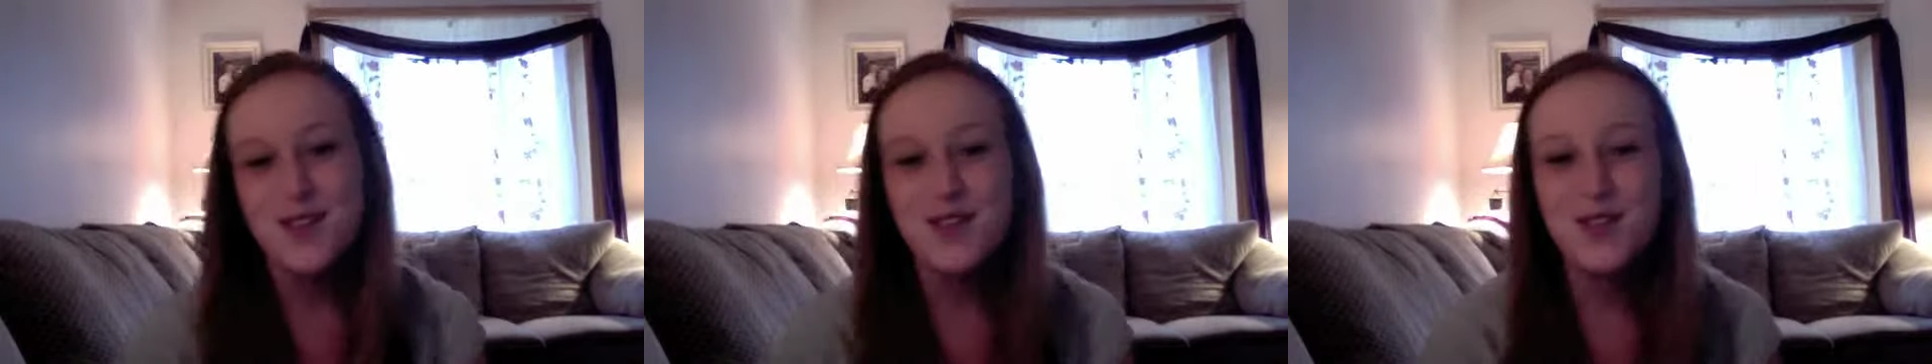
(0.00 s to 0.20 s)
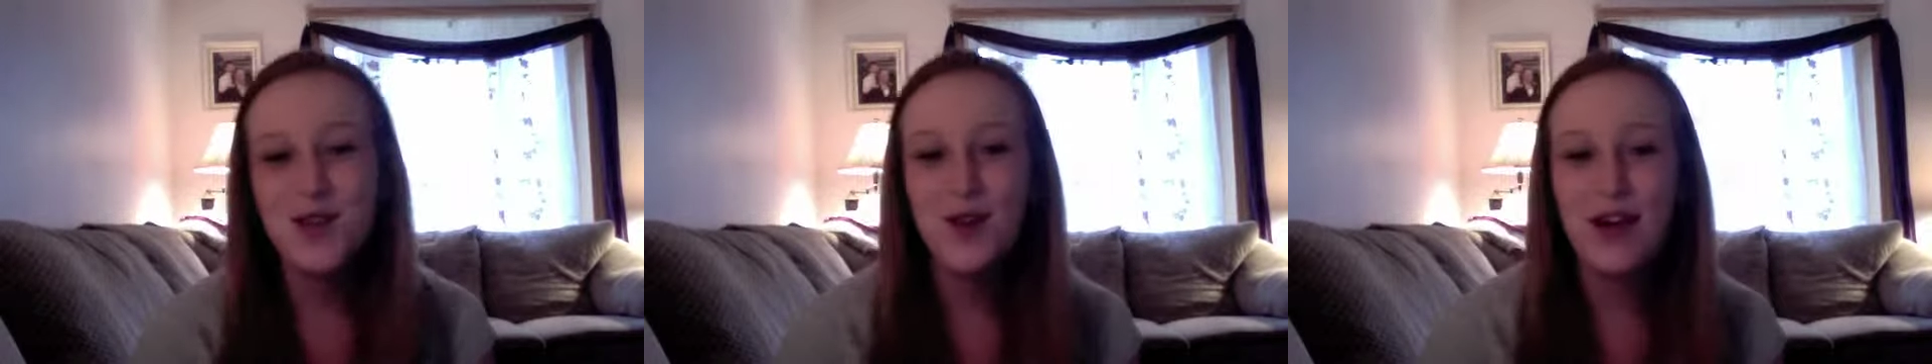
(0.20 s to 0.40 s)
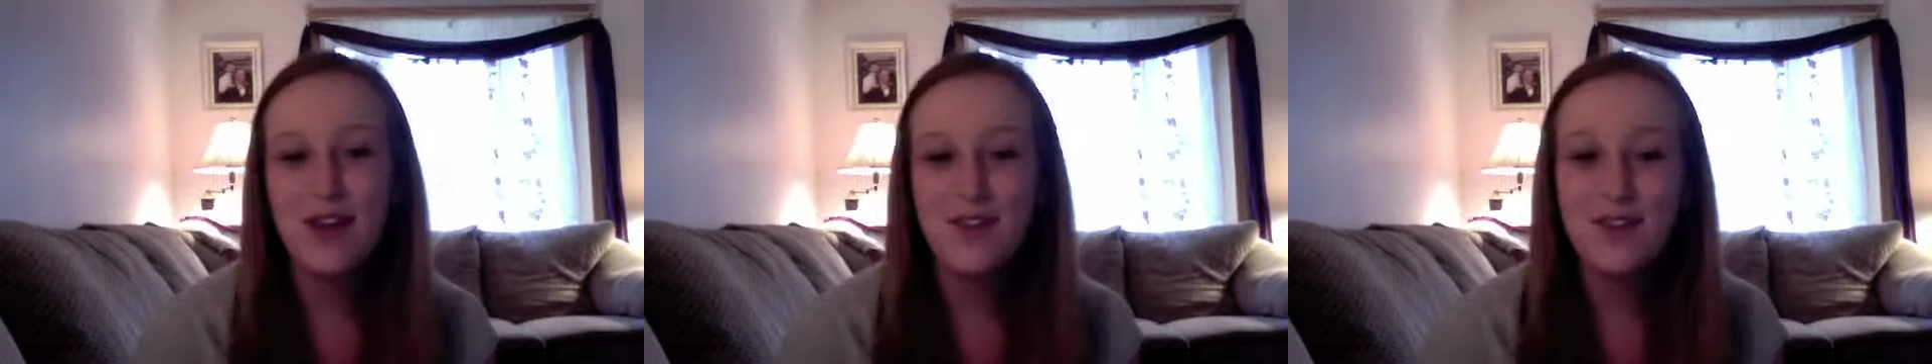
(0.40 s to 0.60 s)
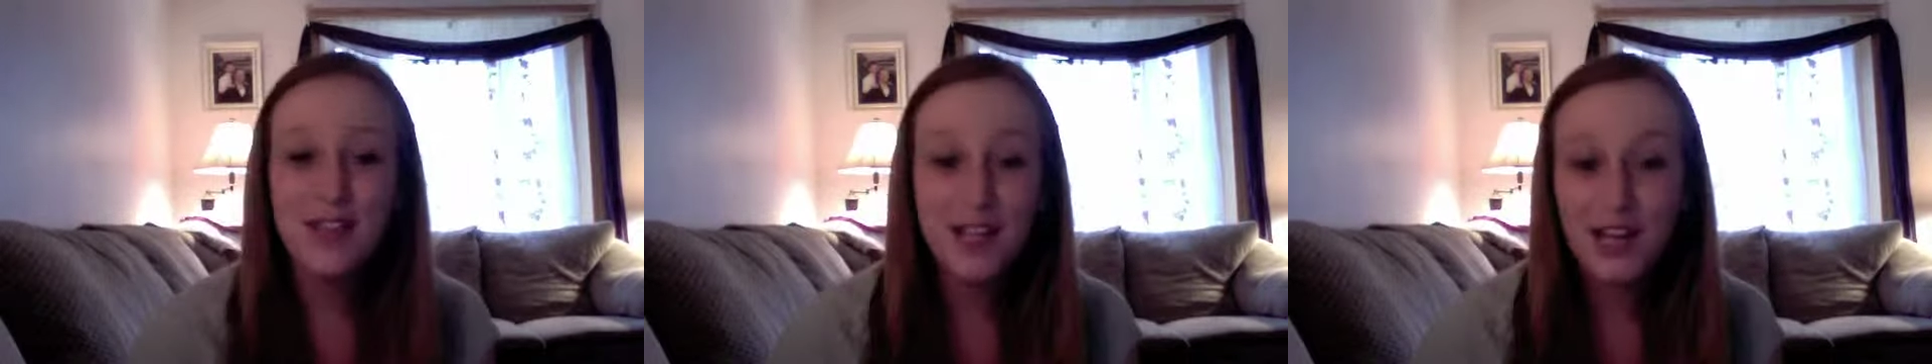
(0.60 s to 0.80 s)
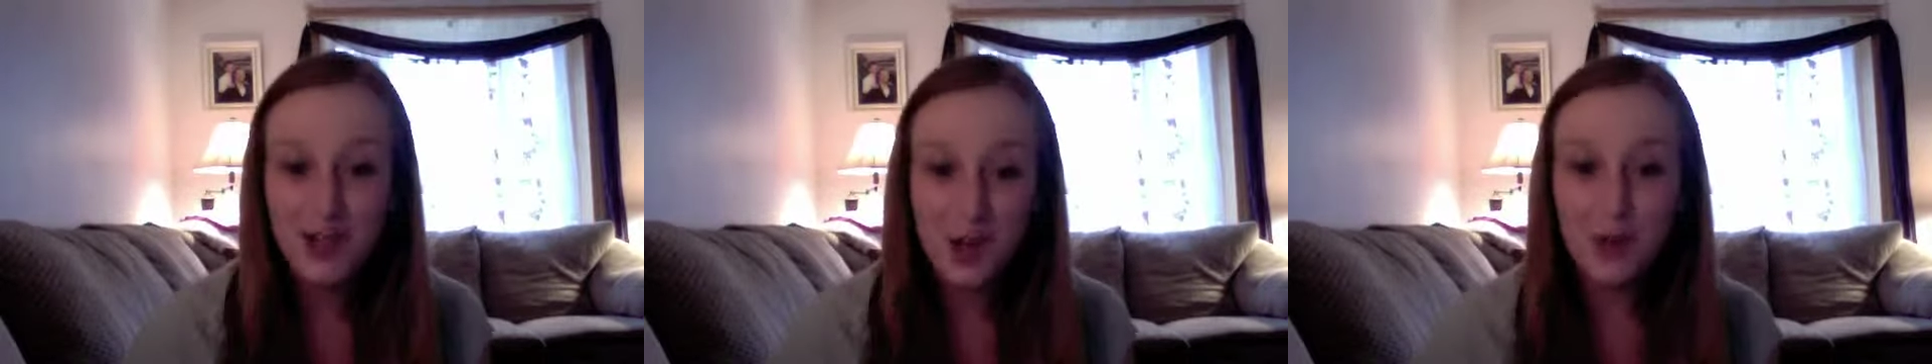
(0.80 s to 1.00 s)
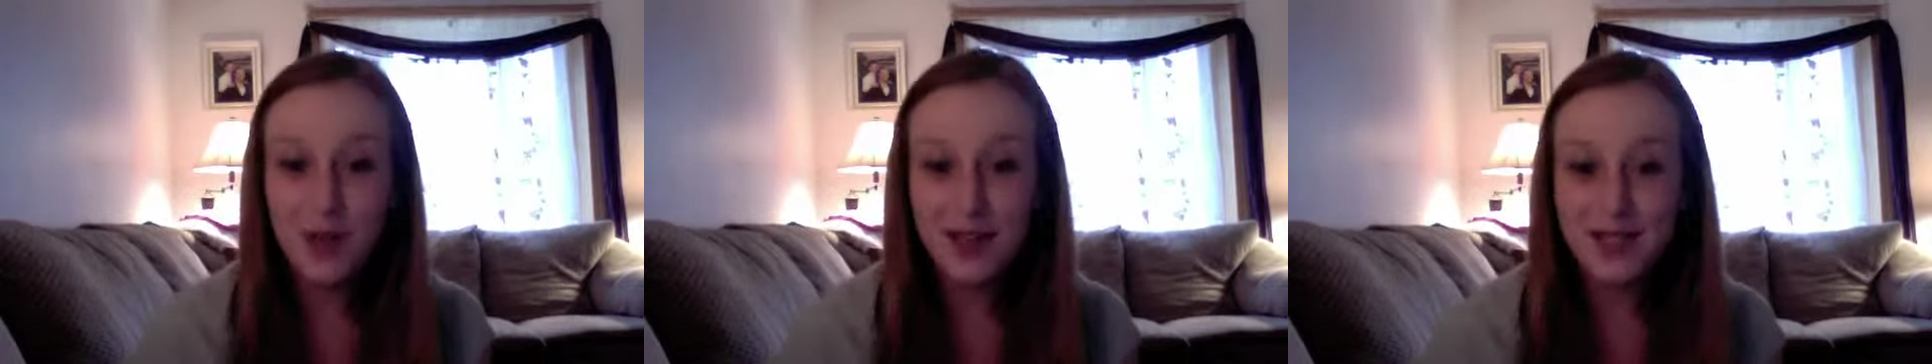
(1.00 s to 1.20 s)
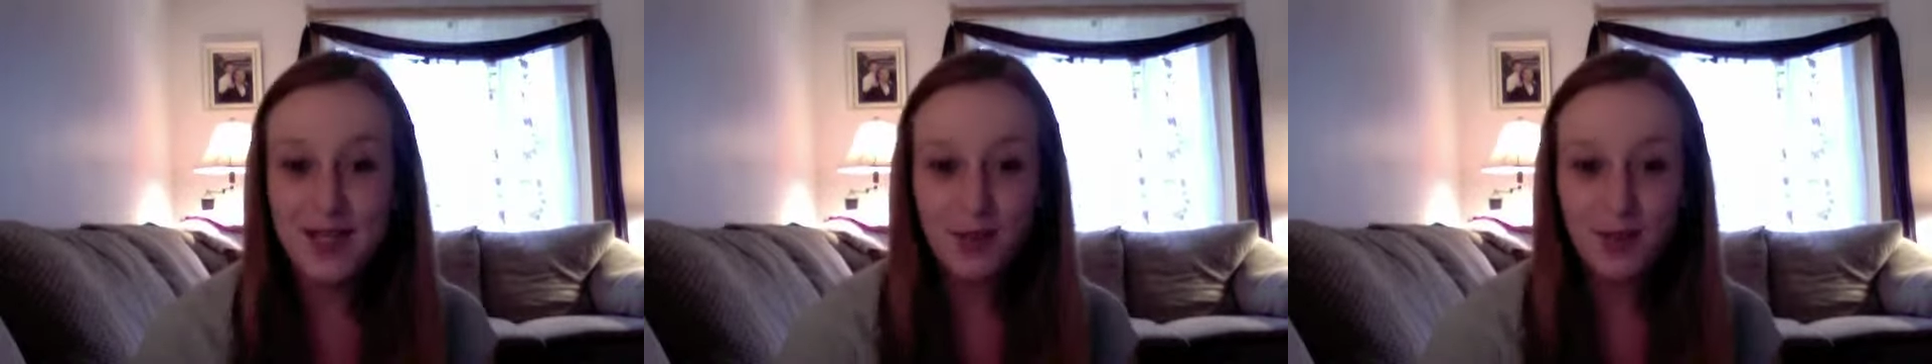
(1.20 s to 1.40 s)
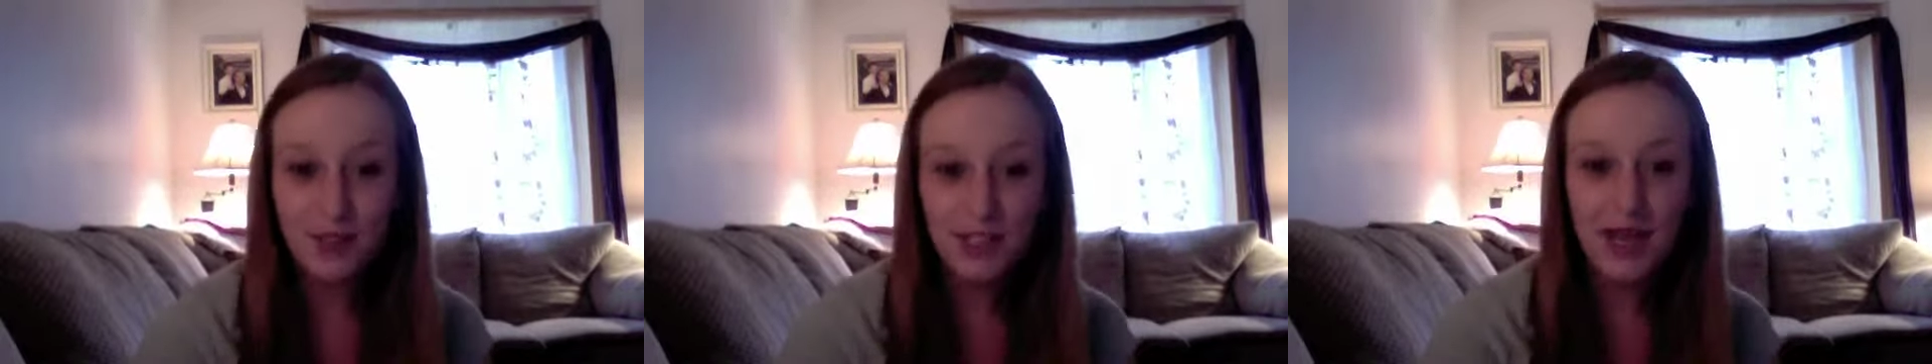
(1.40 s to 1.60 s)
so I feel like I know
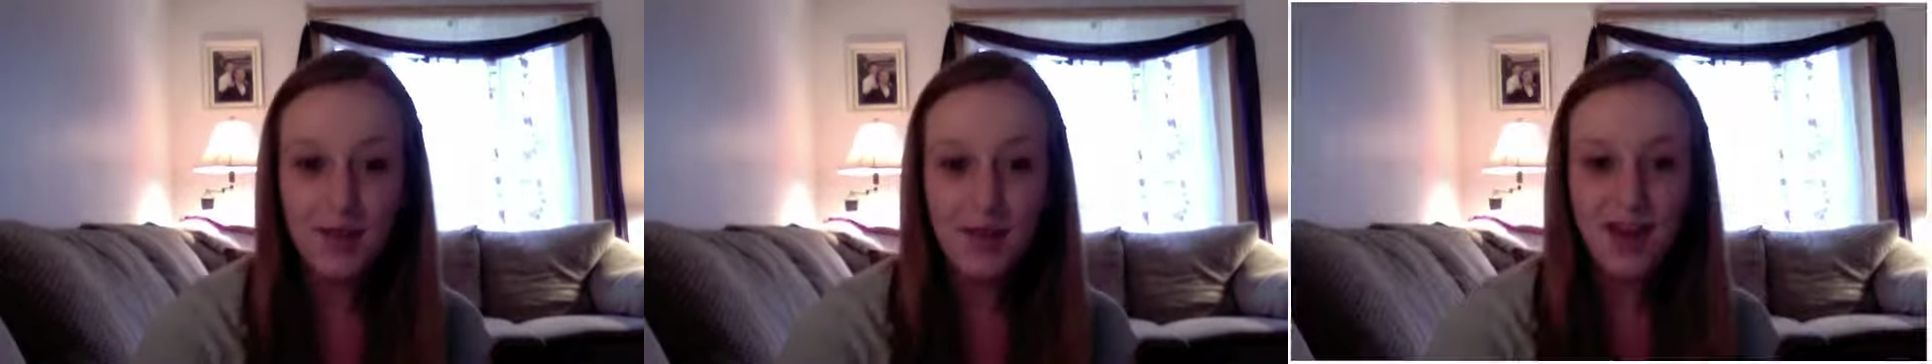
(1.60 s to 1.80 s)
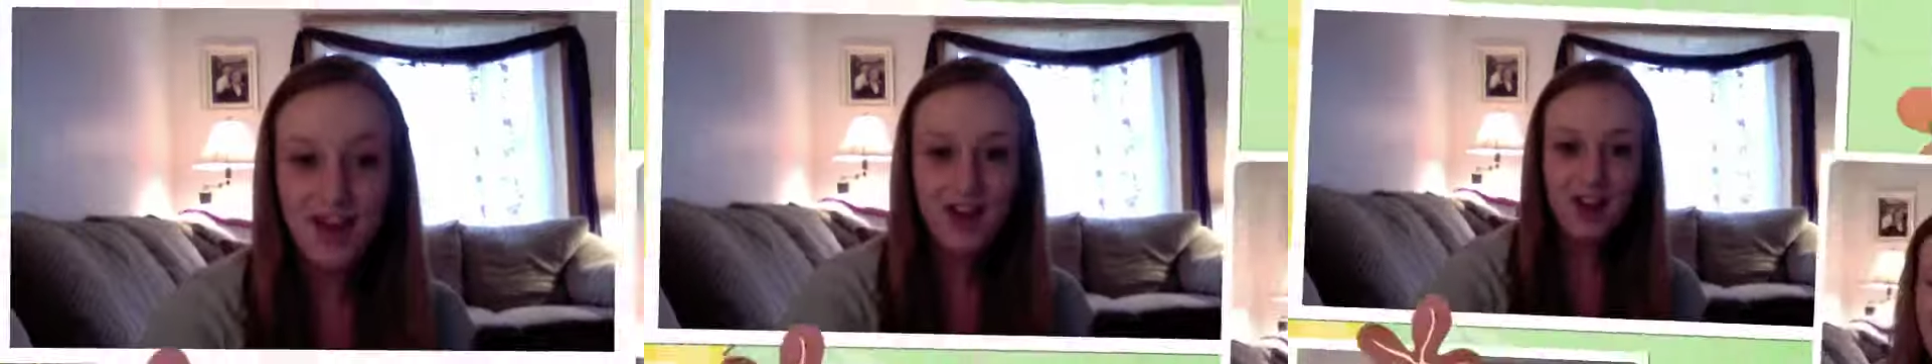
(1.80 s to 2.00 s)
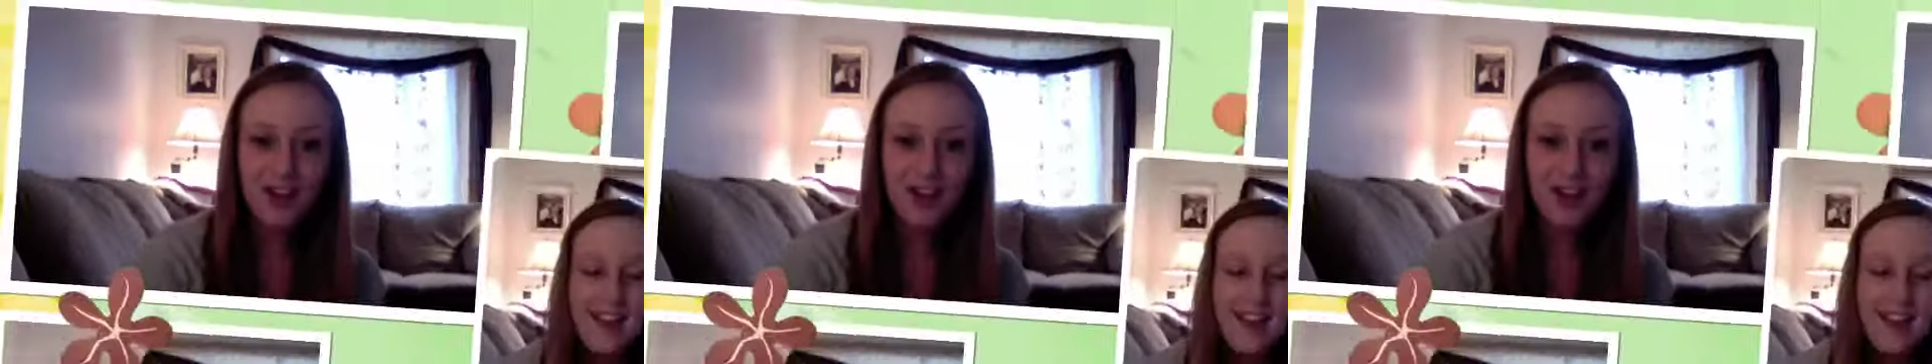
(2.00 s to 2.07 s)
myself a lot better.